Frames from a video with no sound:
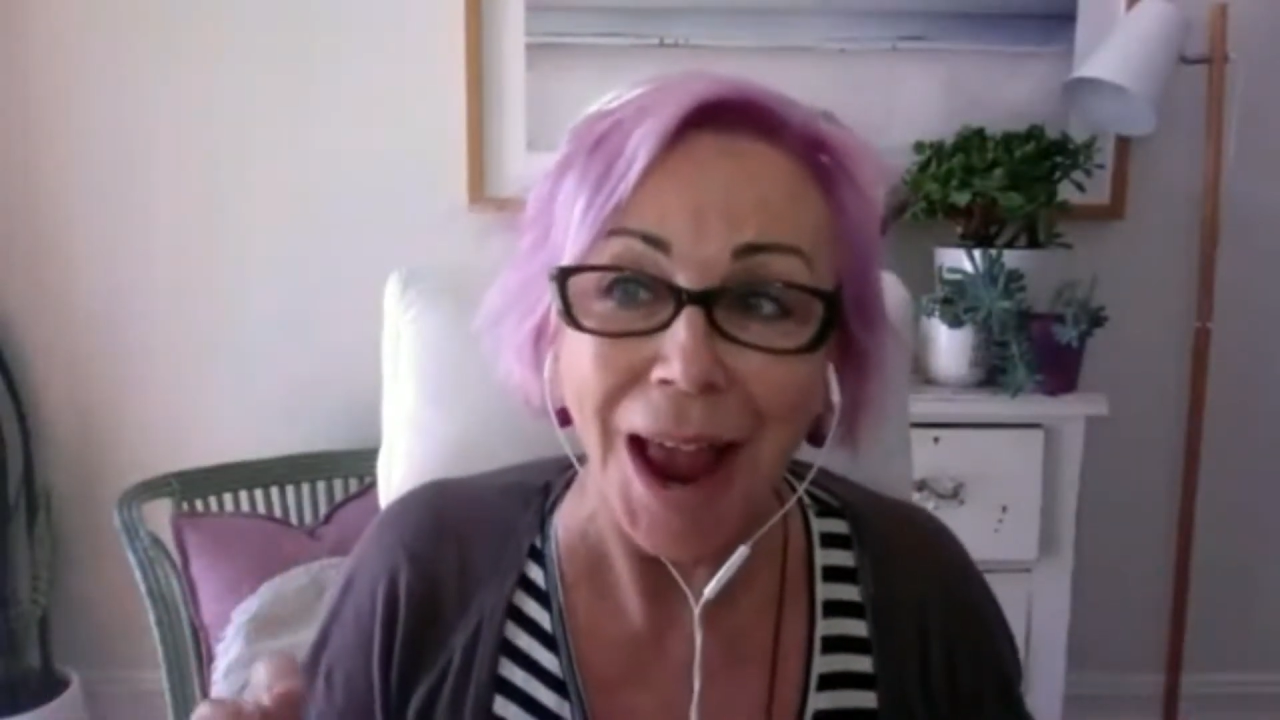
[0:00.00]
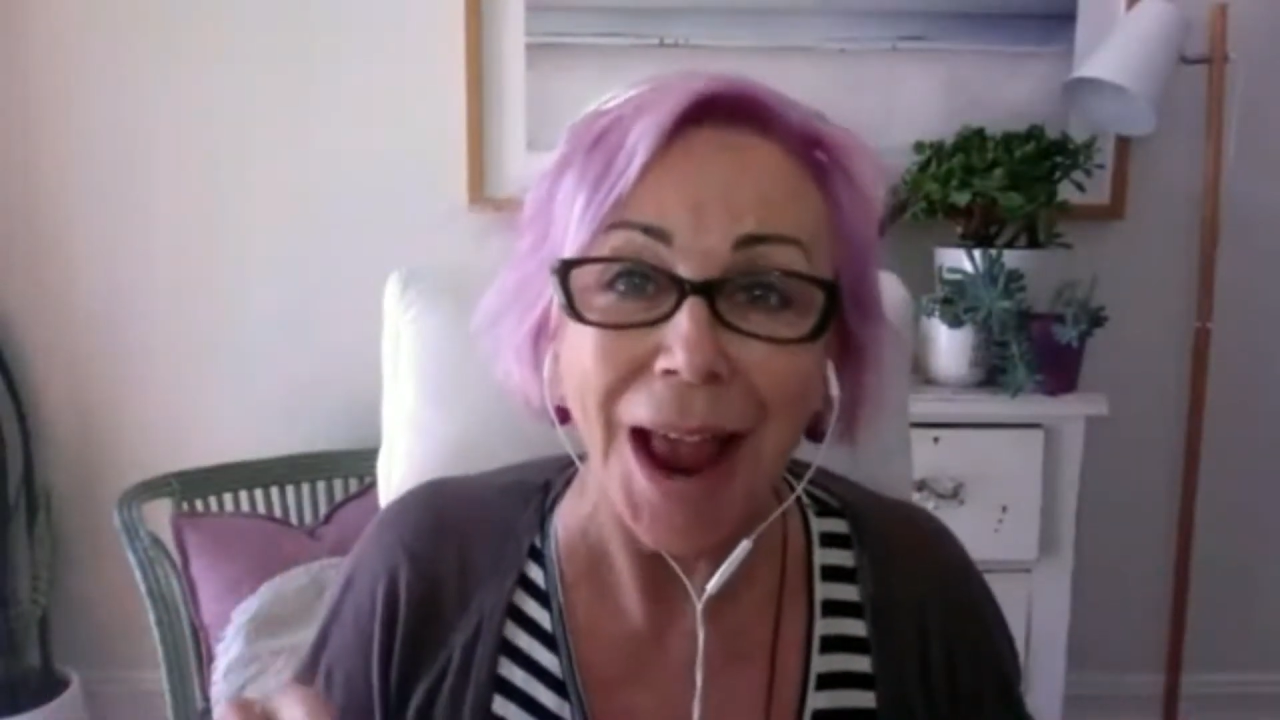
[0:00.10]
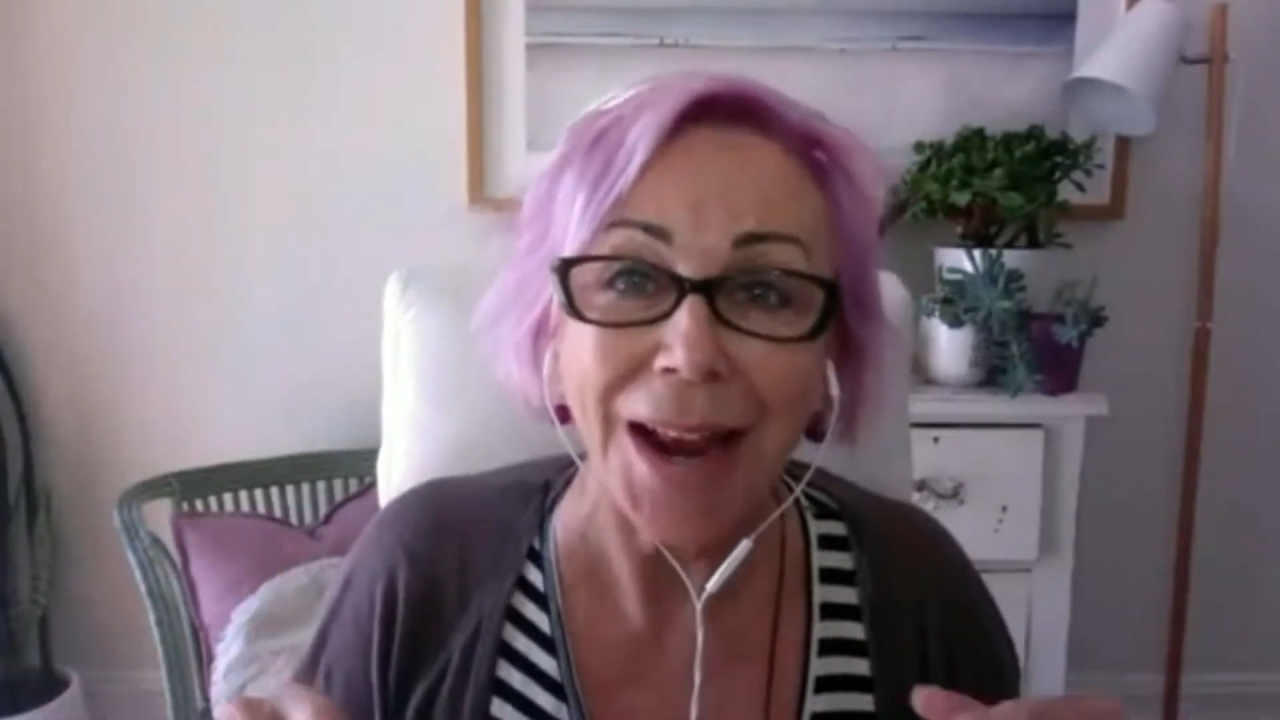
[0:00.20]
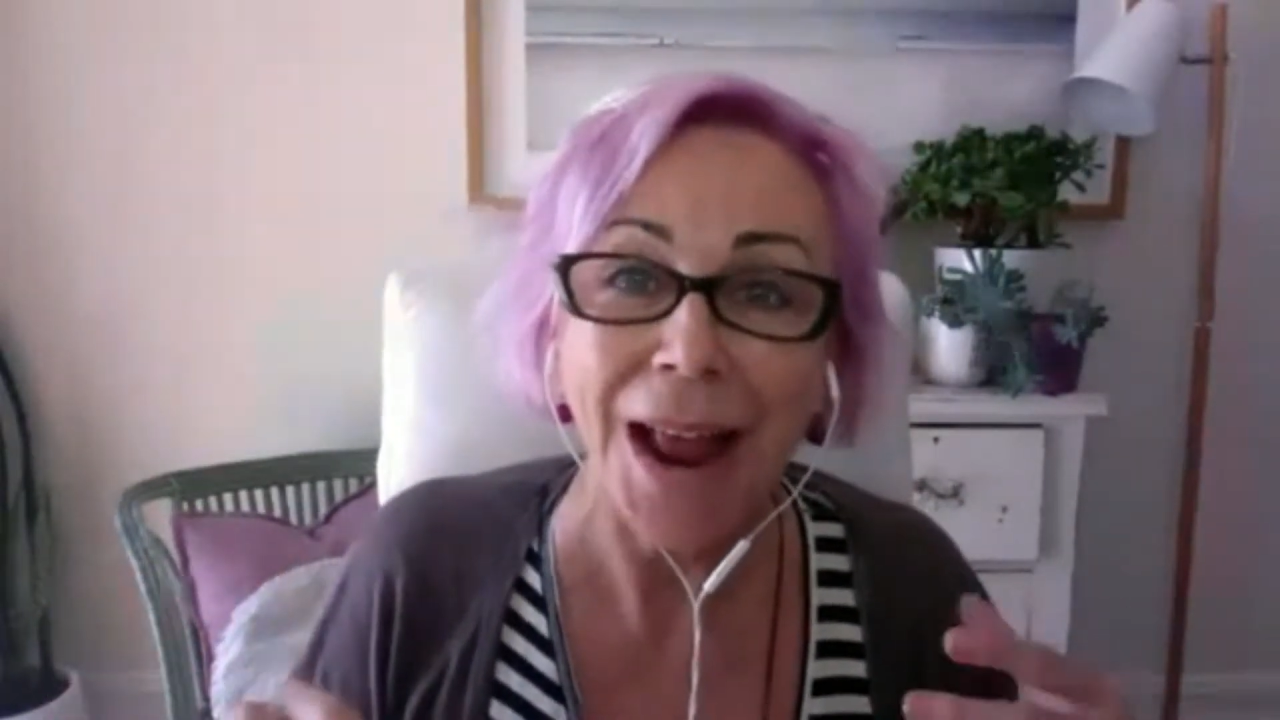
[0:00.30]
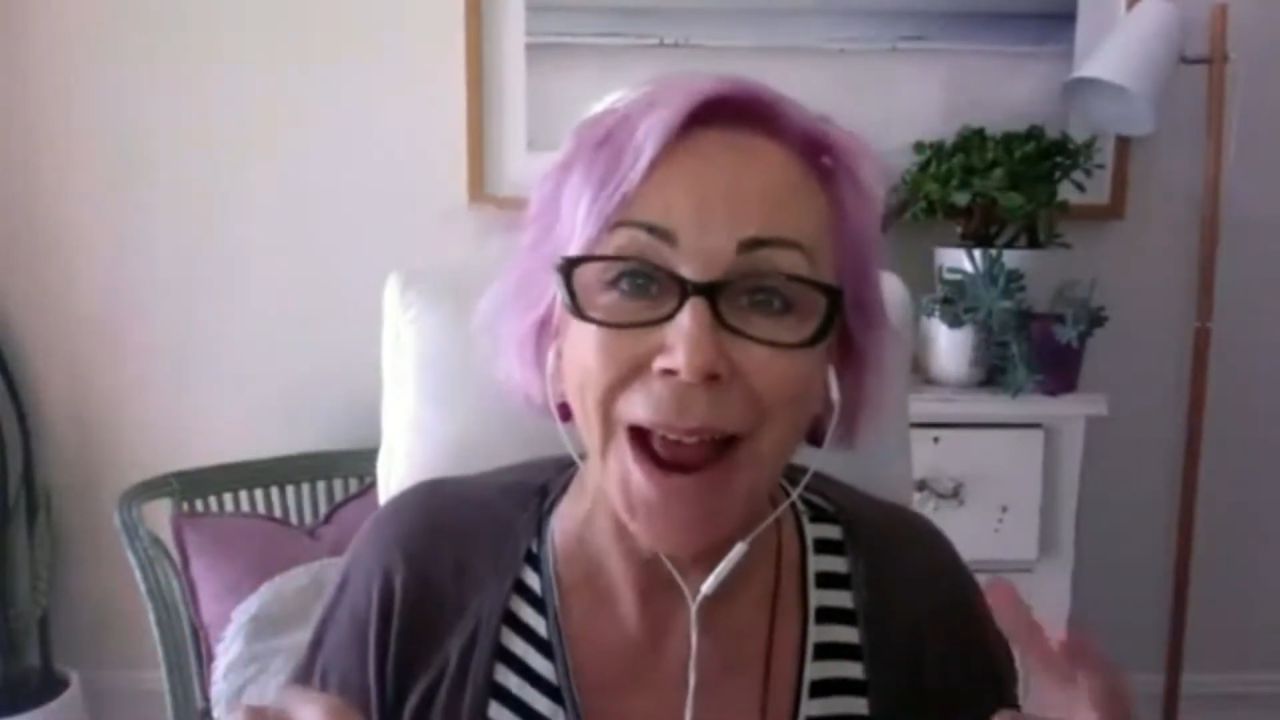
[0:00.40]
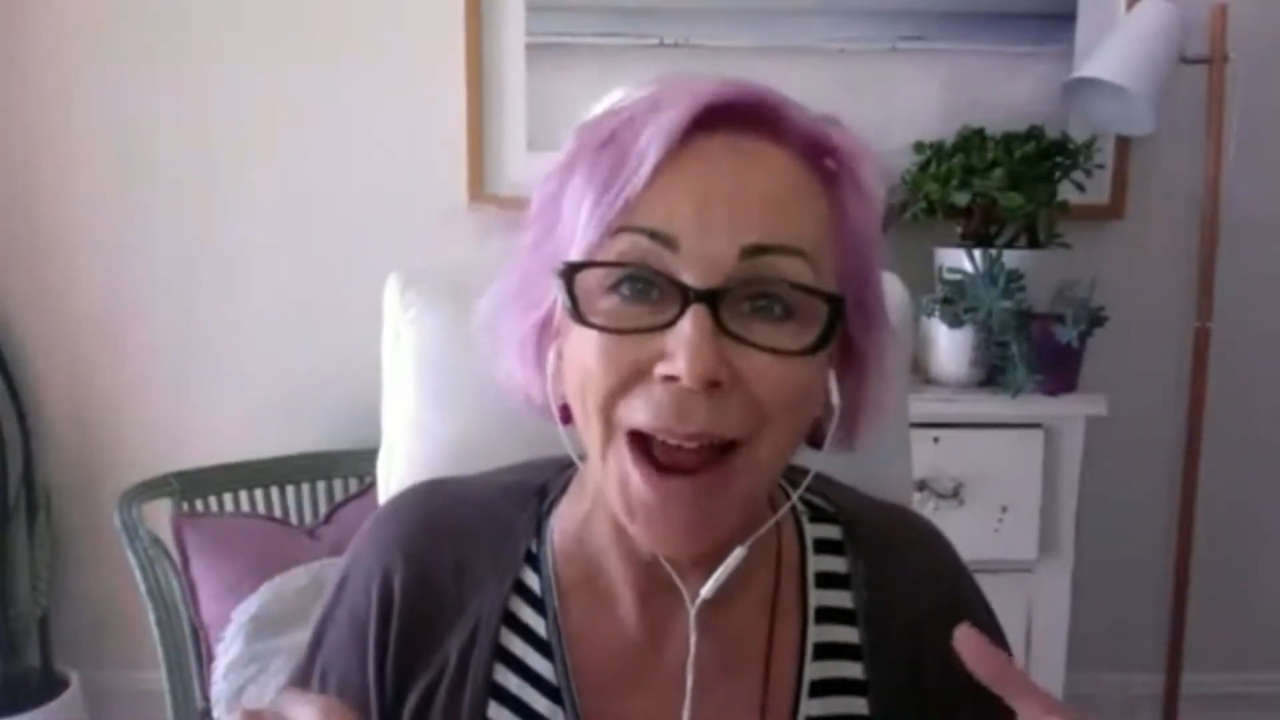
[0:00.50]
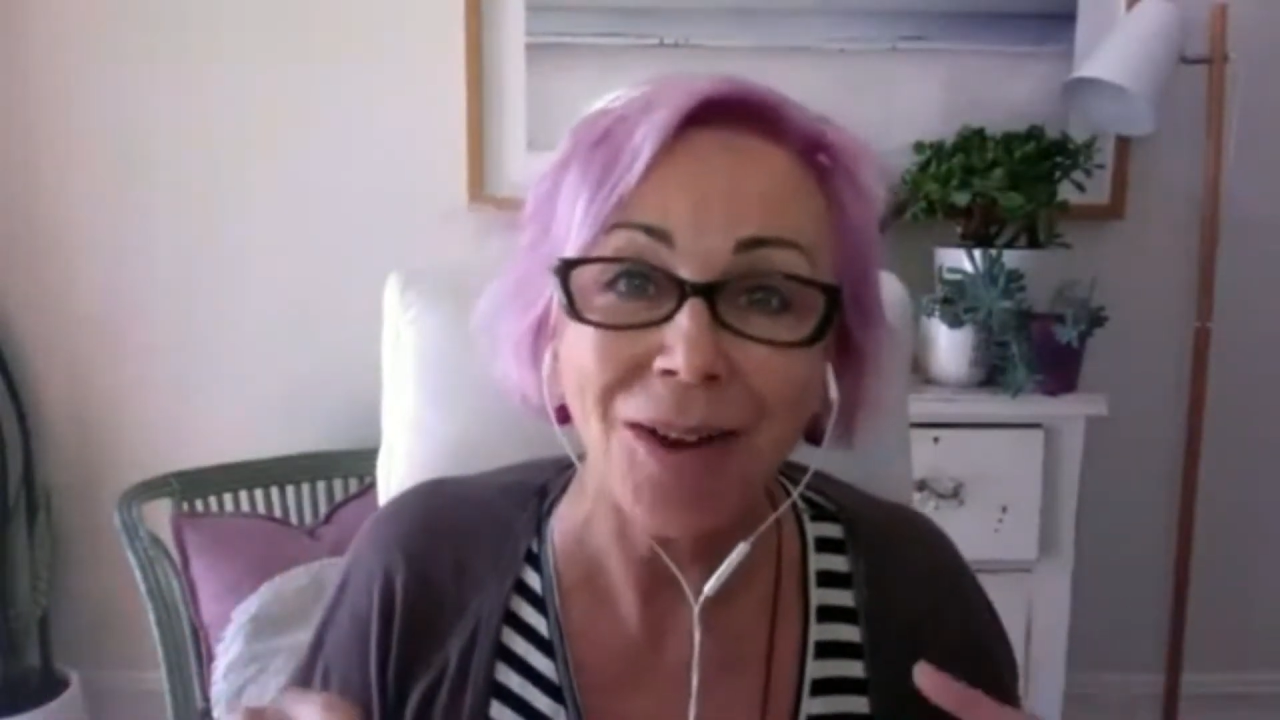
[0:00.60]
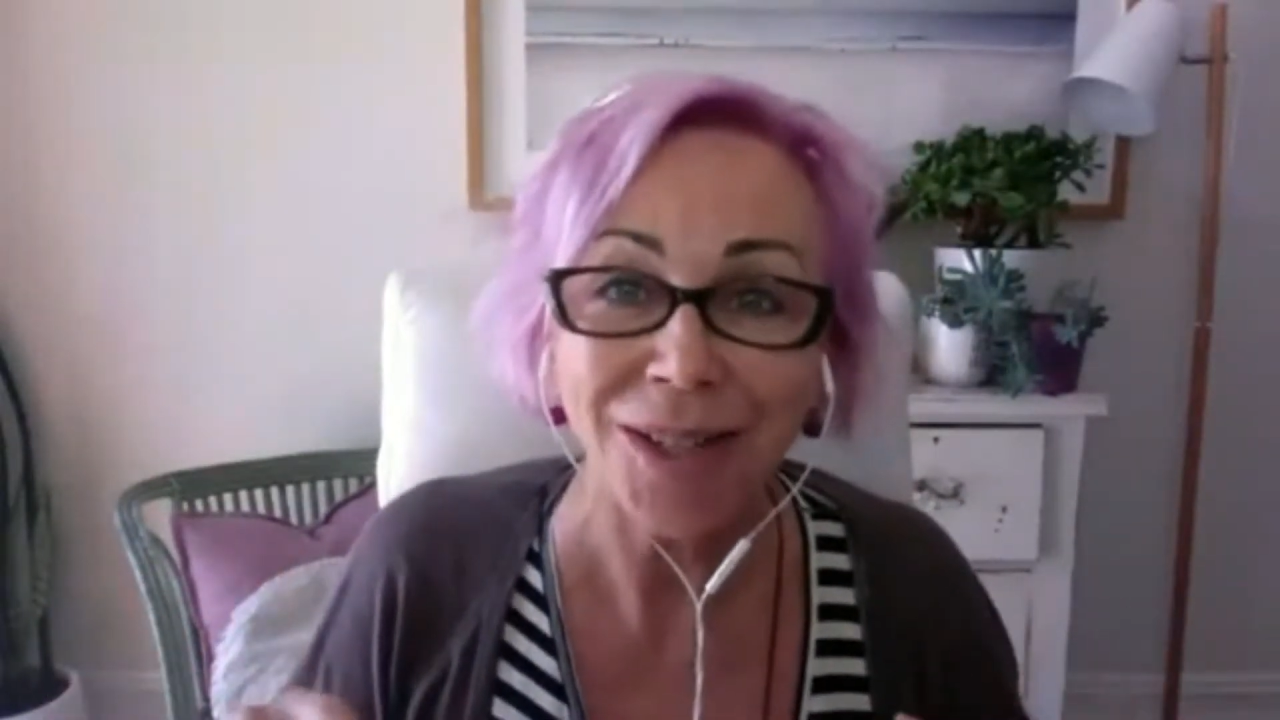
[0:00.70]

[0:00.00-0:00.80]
and how